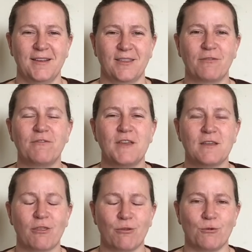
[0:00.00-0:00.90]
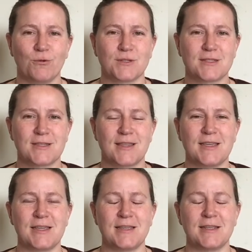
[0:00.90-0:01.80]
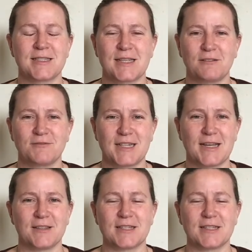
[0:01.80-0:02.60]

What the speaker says: the fear thoughts, the self-doubt,